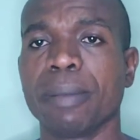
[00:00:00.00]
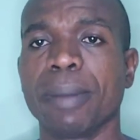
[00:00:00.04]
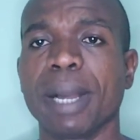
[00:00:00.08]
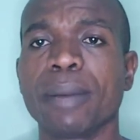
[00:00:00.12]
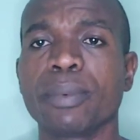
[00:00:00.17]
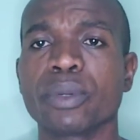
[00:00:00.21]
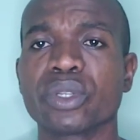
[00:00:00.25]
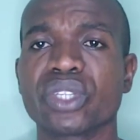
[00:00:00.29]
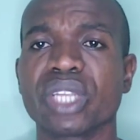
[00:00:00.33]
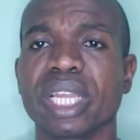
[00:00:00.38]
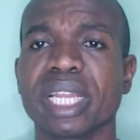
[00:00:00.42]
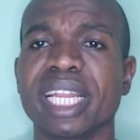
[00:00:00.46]
The
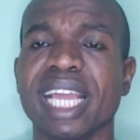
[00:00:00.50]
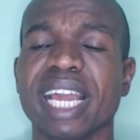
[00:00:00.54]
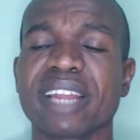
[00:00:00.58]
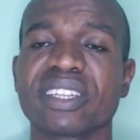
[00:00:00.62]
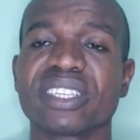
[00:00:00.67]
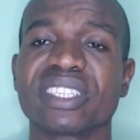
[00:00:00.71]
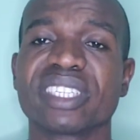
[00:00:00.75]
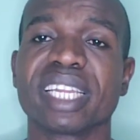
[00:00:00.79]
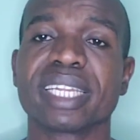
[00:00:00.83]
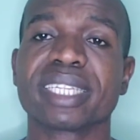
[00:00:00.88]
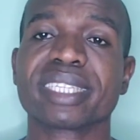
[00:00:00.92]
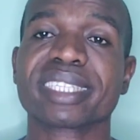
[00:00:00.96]
Bible said
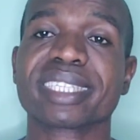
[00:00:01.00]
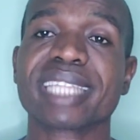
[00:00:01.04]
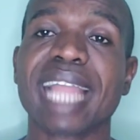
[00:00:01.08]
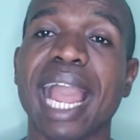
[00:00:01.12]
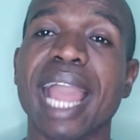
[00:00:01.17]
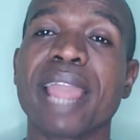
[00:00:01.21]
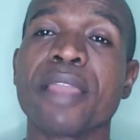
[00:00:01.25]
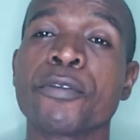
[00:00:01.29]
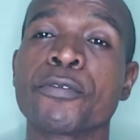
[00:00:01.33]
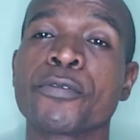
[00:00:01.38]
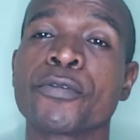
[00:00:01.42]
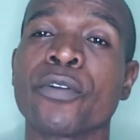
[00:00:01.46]
there is a
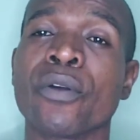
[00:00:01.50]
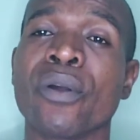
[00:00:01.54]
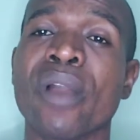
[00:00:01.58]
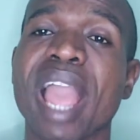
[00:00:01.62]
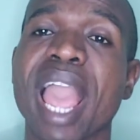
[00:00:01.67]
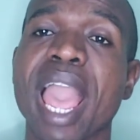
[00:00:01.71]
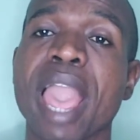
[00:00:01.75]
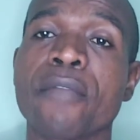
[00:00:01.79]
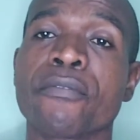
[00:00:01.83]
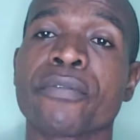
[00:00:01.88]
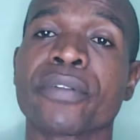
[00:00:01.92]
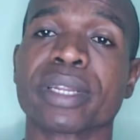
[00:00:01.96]
time
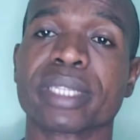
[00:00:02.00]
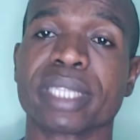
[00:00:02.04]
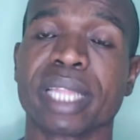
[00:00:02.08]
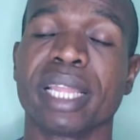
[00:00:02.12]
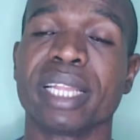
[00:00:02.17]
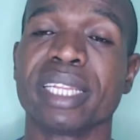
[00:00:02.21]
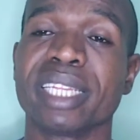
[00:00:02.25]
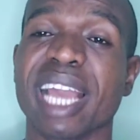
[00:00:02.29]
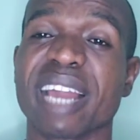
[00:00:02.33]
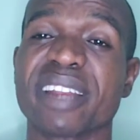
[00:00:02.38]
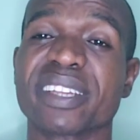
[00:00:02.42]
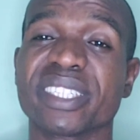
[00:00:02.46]
for
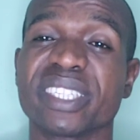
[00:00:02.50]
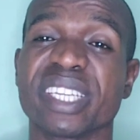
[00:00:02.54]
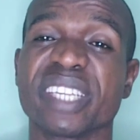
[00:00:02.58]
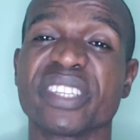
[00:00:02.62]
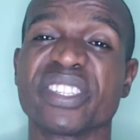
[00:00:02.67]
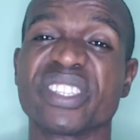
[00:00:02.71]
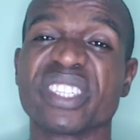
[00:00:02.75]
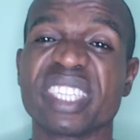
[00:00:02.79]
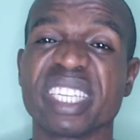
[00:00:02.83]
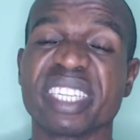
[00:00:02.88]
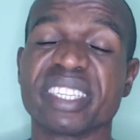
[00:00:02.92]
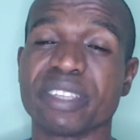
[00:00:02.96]
everything. There is
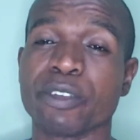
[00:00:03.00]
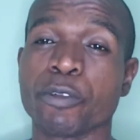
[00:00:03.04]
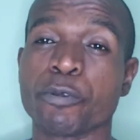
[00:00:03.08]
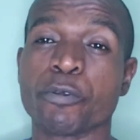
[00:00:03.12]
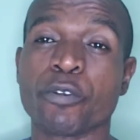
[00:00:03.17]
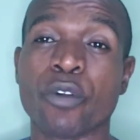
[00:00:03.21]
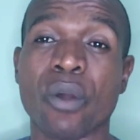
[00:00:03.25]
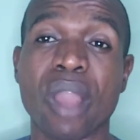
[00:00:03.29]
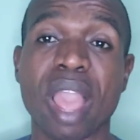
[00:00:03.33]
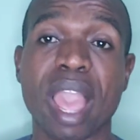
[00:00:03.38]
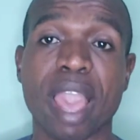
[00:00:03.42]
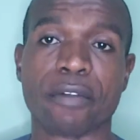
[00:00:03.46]
a
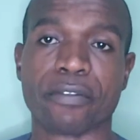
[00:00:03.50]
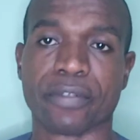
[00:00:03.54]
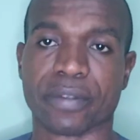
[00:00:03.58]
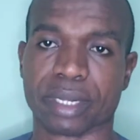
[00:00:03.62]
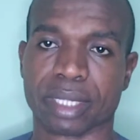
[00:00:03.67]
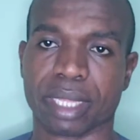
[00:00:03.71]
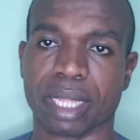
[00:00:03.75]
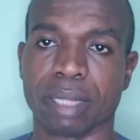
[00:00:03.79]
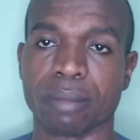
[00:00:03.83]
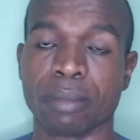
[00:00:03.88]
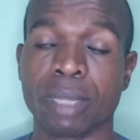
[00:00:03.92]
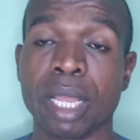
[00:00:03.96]
season for
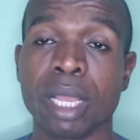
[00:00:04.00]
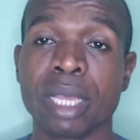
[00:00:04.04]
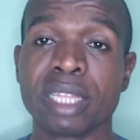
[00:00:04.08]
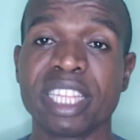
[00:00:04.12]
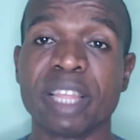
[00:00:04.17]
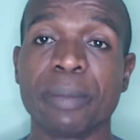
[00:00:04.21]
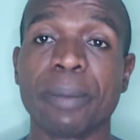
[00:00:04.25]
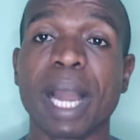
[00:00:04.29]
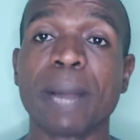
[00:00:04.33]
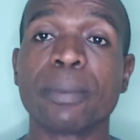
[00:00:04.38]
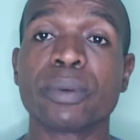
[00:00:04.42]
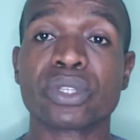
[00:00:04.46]
everything.
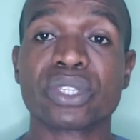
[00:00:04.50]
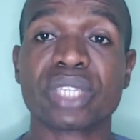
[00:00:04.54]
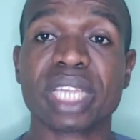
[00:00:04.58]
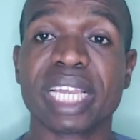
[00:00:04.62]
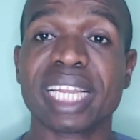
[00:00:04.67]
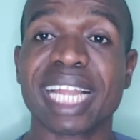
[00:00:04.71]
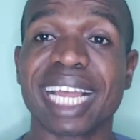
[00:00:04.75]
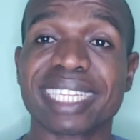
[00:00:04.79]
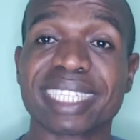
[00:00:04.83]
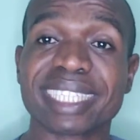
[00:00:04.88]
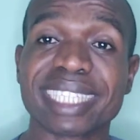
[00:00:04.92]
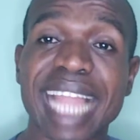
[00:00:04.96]
The Bible
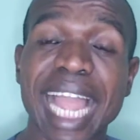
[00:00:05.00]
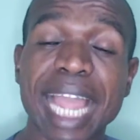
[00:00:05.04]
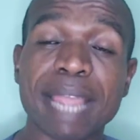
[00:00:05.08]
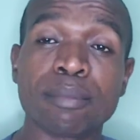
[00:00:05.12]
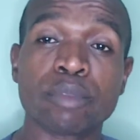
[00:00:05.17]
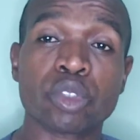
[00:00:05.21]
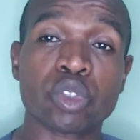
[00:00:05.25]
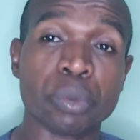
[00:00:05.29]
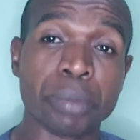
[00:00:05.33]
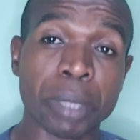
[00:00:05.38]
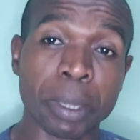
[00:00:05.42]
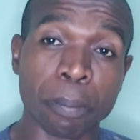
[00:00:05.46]
said that
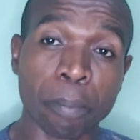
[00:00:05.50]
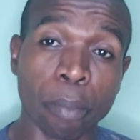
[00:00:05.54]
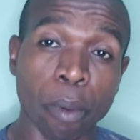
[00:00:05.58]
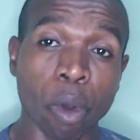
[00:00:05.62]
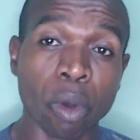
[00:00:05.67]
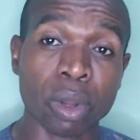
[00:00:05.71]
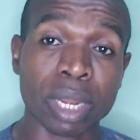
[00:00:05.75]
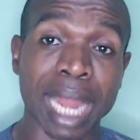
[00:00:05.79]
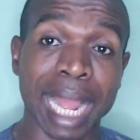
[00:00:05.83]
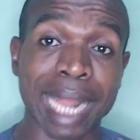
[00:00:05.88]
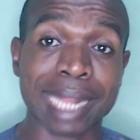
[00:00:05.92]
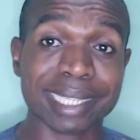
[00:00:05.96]
time to be
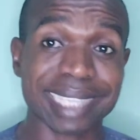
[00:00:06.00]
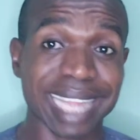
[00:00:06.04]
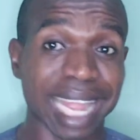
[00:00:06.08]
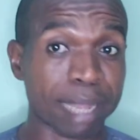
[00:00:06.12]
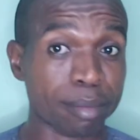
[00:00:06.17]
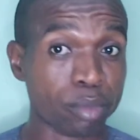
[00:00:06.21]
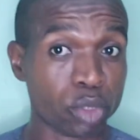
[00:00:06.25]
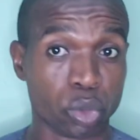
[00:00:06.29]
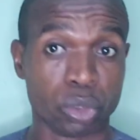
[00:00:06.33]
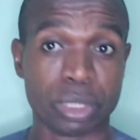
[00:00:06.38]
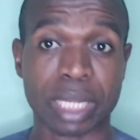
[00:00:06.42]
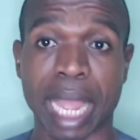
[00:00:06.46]
born and
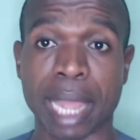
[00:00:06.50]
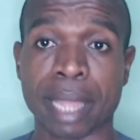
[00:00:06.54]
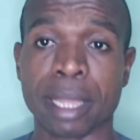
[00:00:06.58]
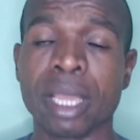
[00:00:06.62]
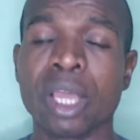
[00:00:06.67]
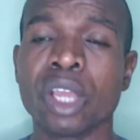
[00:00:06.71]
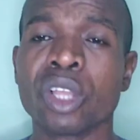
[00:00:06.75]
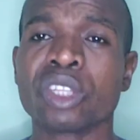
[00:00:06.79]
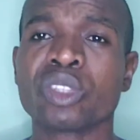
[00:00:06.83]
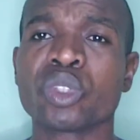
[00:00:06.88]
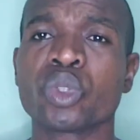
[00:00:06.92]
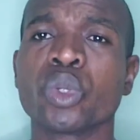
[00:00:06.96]
time to
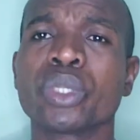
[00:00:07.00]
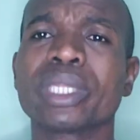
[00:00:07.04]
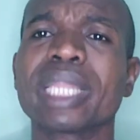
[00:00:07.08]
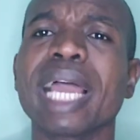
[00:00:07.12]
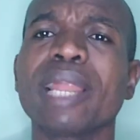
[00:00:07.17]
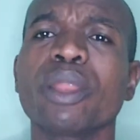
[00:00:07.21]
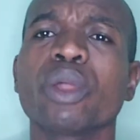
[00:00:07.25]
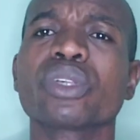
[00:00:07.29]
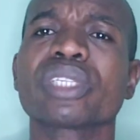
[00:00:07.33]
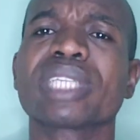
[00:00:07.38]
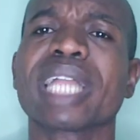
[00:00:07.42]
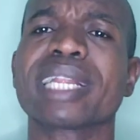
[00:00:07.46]
die. To
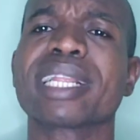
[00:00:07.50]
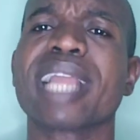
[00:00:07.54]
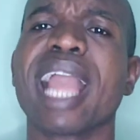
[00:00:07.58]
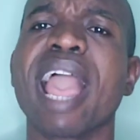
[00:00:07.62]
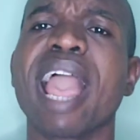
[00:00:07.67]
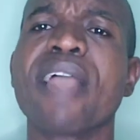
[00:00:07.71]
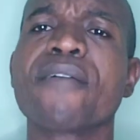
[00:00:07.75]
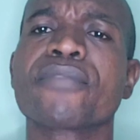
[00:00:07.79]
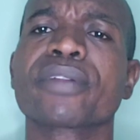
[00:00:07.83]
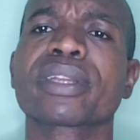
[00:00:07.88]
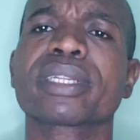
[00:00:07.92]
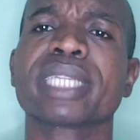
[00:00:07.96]
tell us
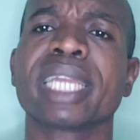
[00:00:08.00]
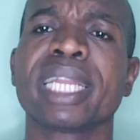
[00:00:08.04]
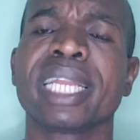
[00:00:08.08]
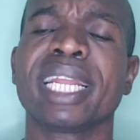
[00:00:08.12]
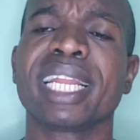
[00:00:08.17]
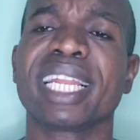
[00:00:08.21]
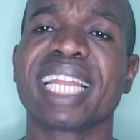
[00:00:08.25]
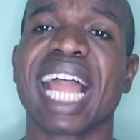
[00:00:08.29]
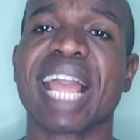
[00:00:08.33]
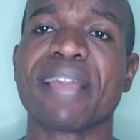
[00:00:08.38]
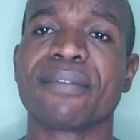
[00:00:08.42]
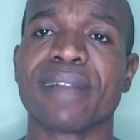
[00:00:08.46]
that
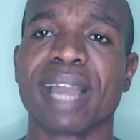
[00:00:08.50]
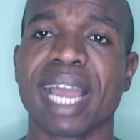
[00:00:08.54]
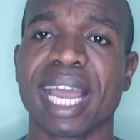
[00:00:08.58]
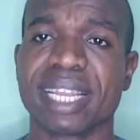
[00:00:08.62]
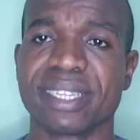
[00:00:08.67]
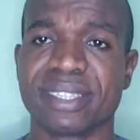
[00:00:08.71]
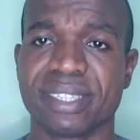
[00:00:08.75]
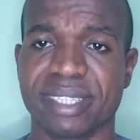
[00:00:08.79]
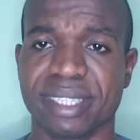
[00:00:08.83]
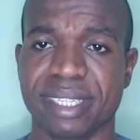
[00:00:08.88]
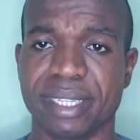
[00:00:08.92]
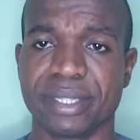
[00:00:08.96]
everything in life
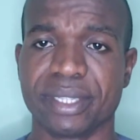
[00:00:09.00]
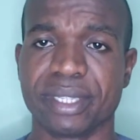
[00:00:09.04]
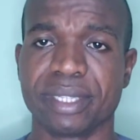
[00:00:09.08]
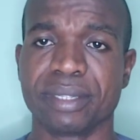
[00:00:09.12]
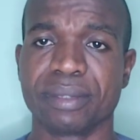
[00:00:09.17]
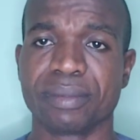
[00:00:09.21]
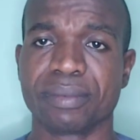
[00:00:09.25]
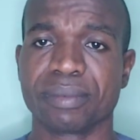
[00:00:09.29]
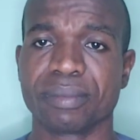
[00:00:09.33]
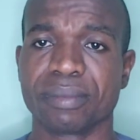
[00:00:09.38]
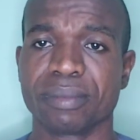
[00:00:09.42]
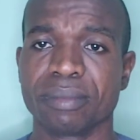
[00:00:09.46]
has
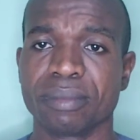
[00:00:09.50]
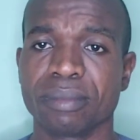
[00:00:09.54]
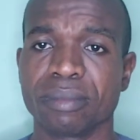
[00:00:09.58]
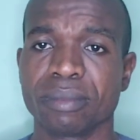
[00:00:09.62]
season.